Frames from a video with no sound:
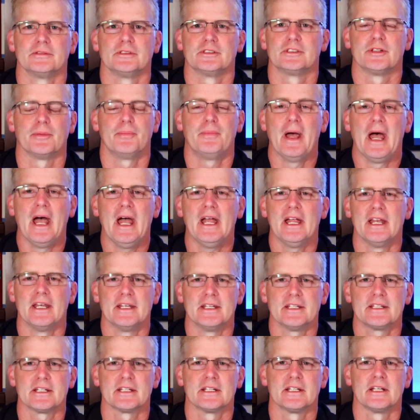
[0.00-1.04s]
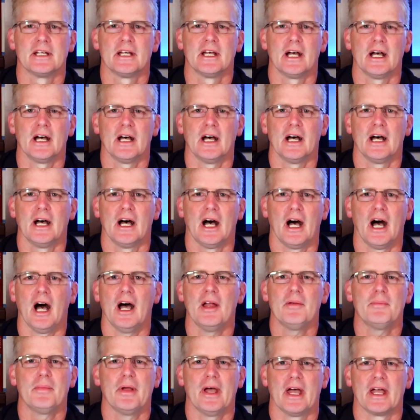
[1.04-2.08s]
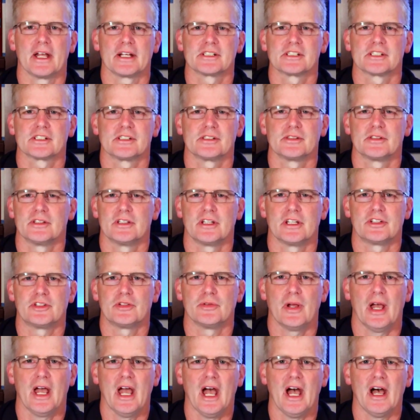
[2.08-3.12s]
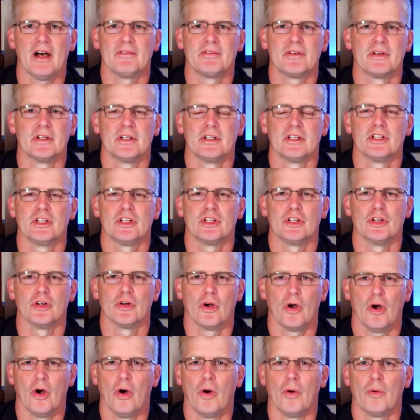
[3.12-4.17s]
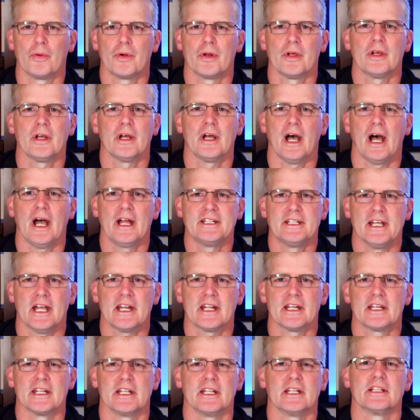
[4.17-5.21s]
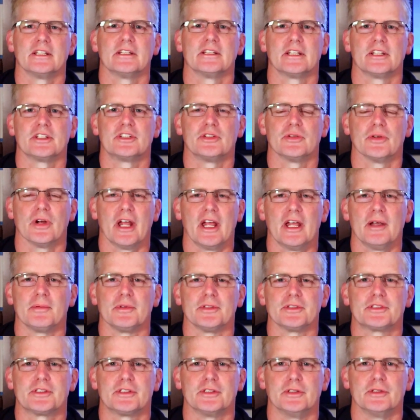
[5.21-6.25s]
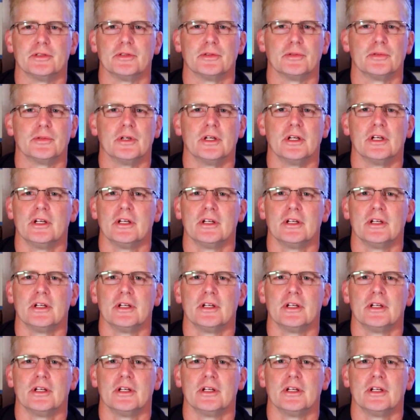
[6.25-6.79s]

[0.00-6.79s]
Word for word: depend on banks, that you have your own identity, that you're able to